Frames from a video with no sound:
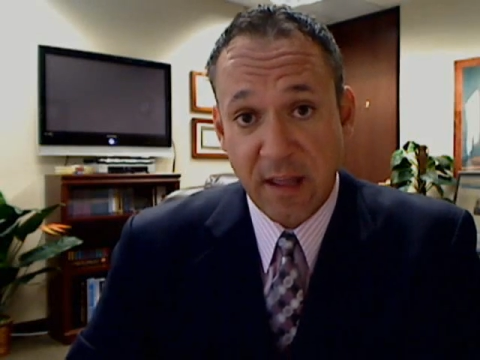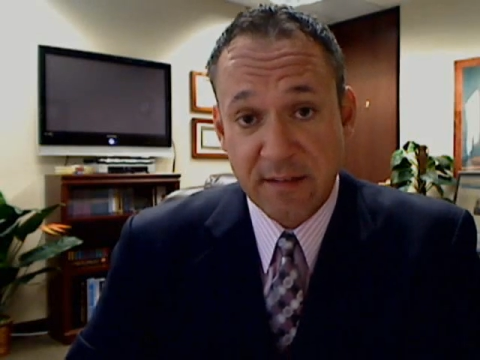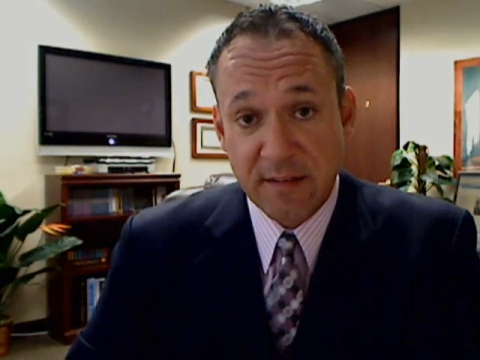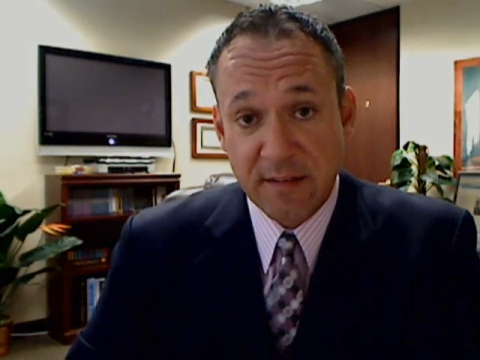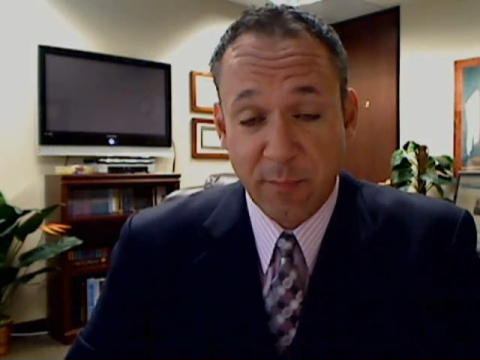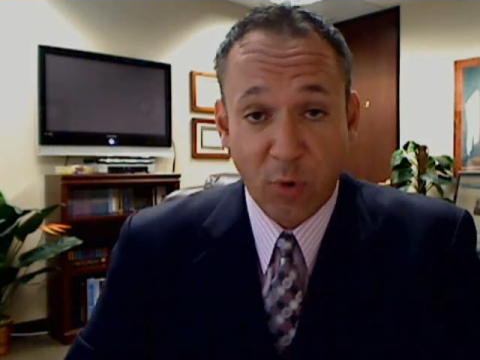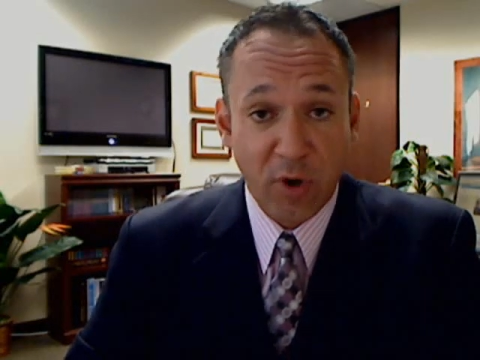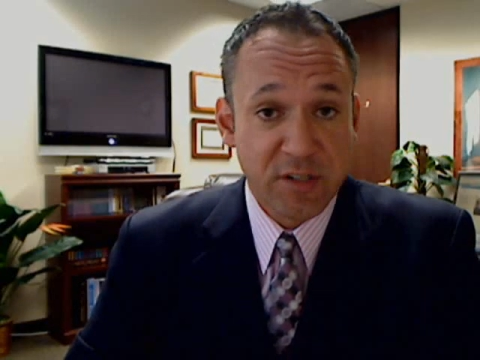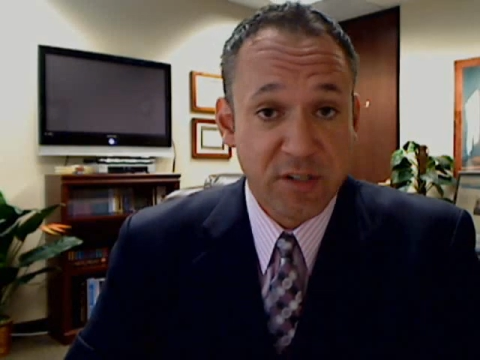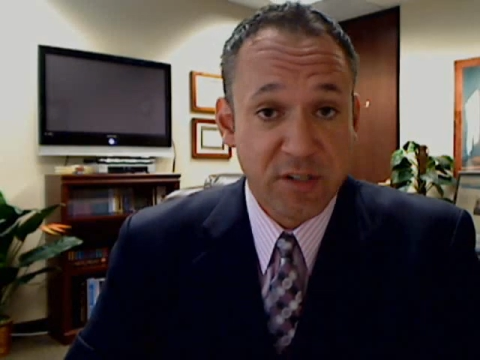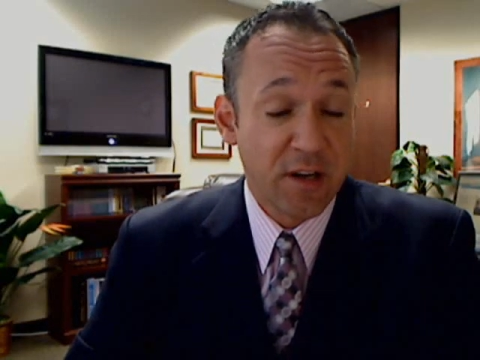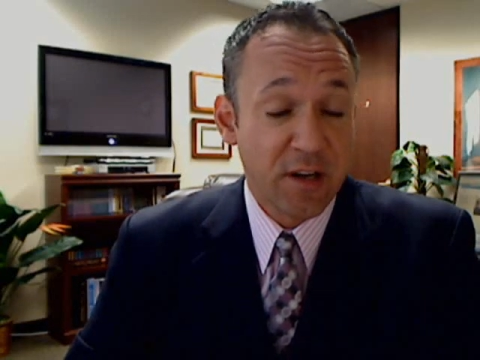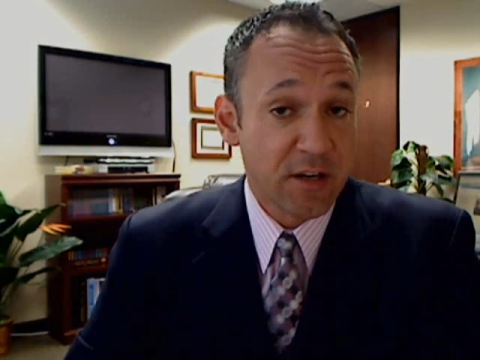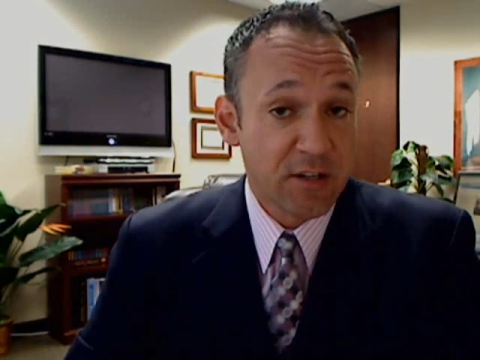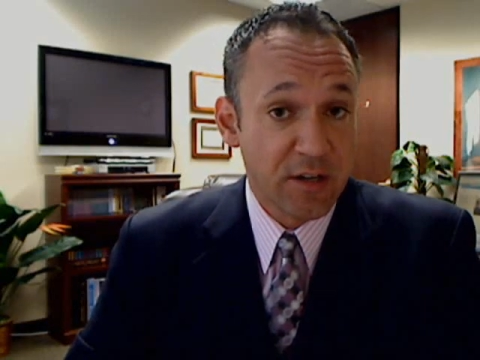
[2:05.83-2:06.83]
as a mortgage
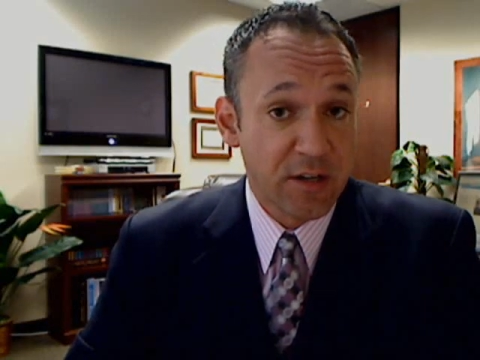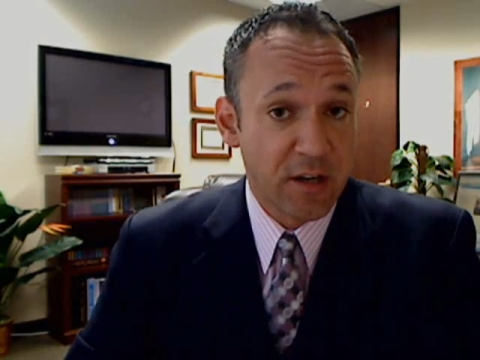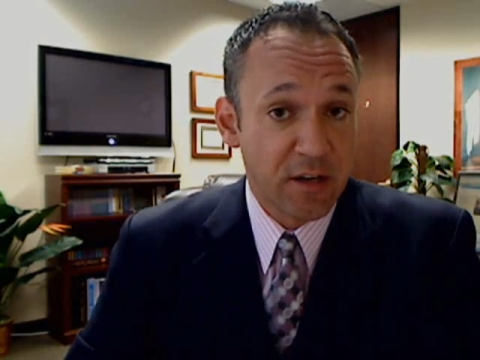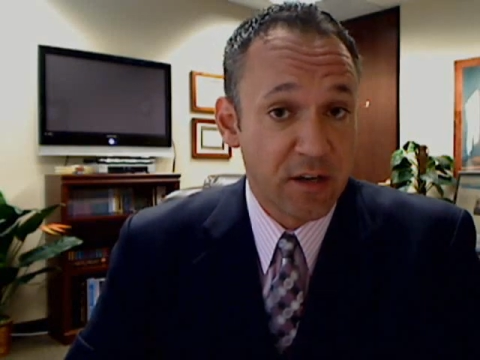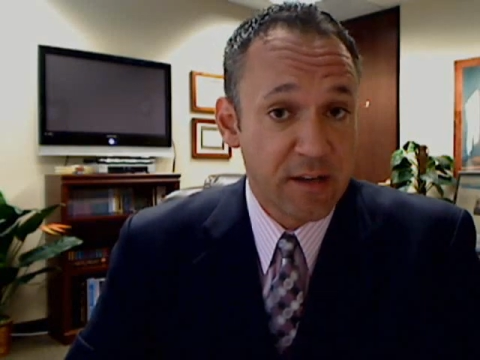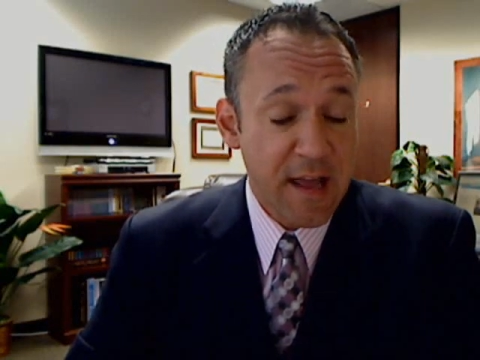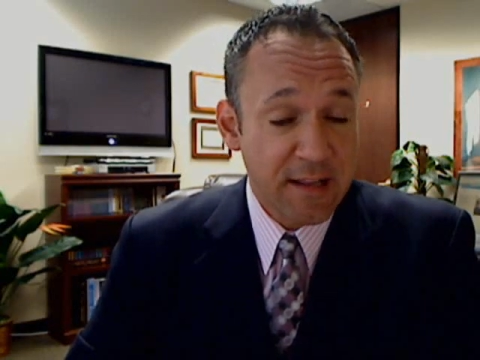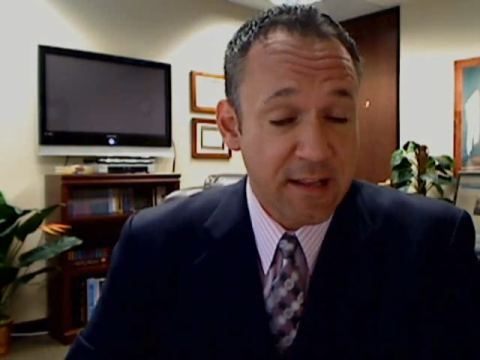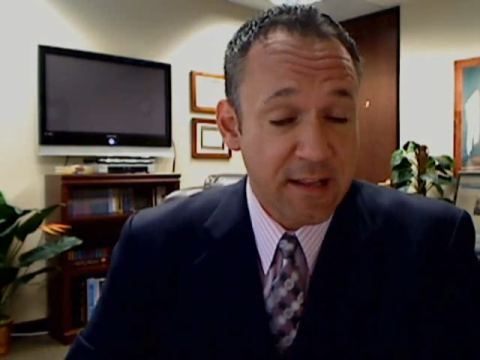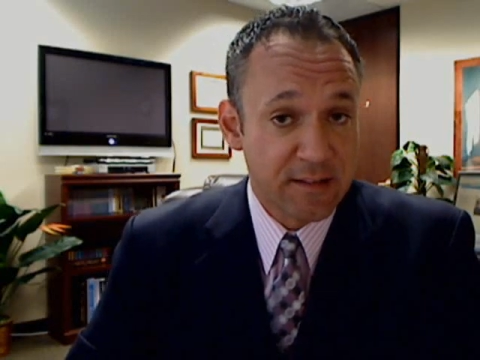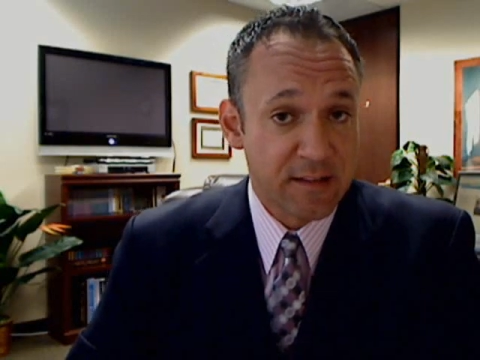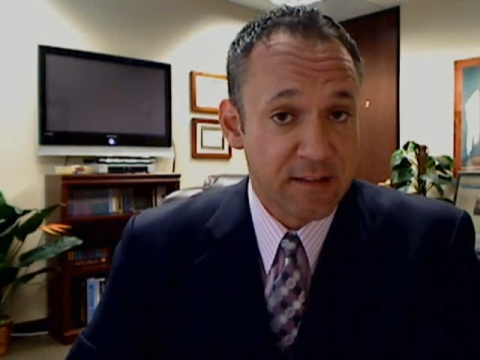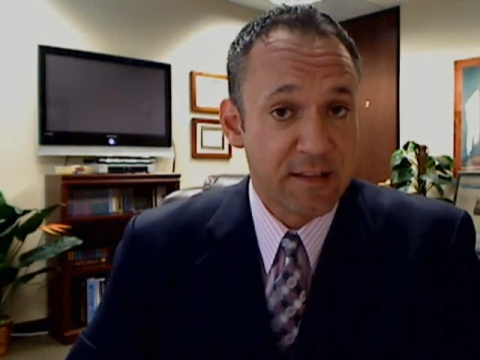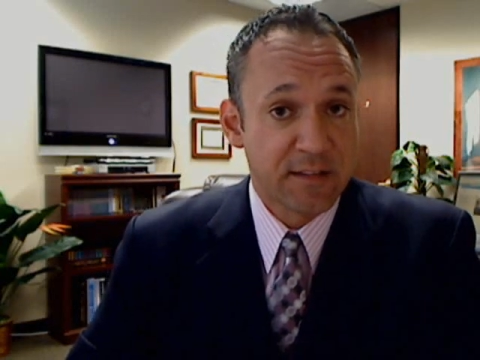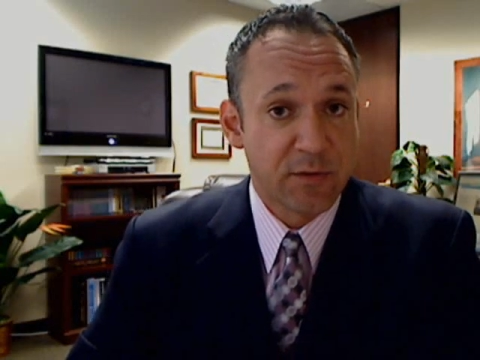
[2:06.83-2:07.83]
deduction on your
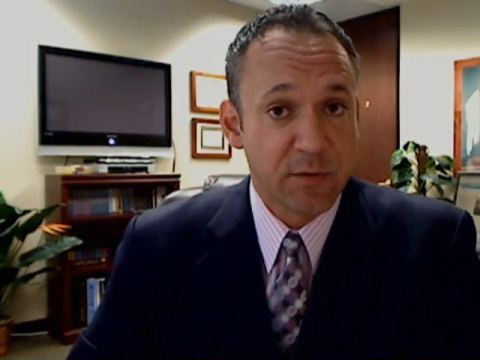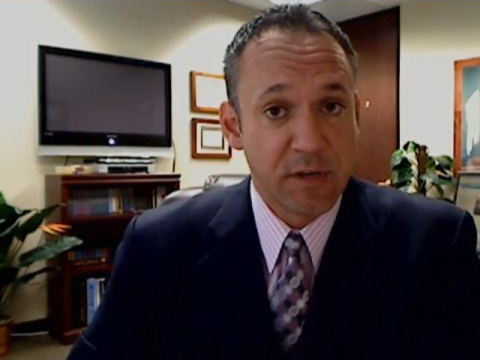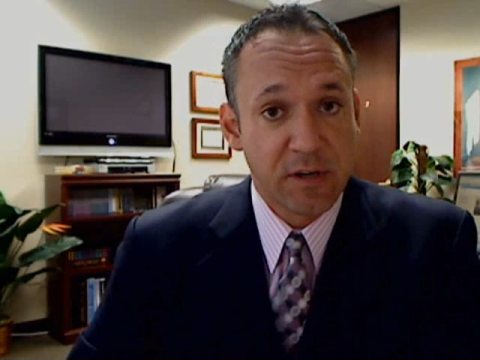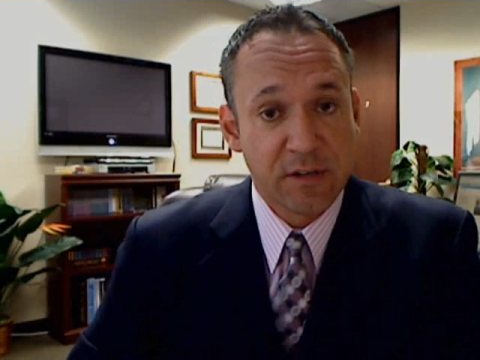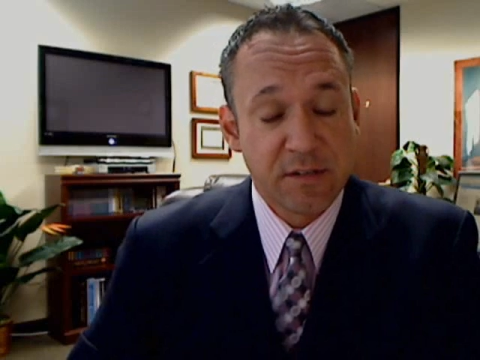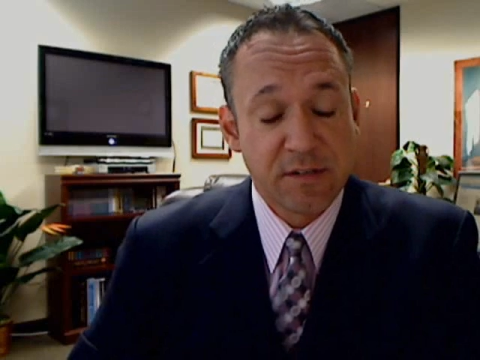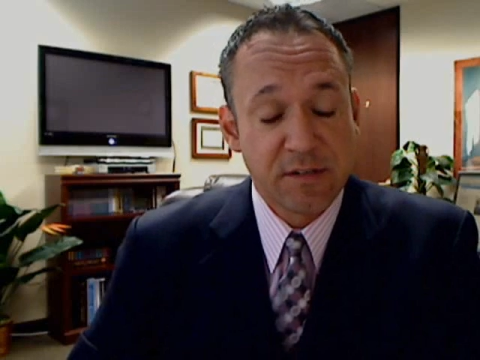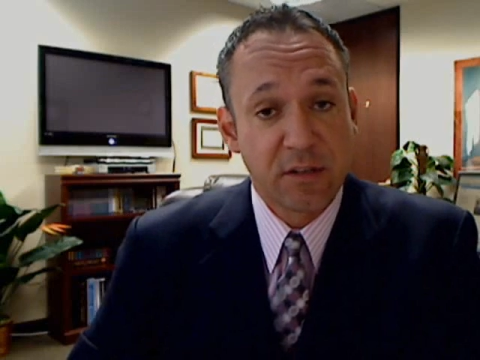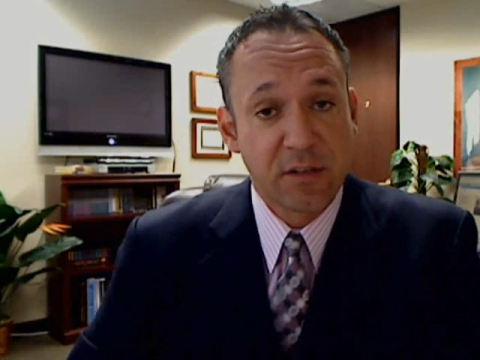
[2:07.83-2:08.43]
taxes in the last 3 years,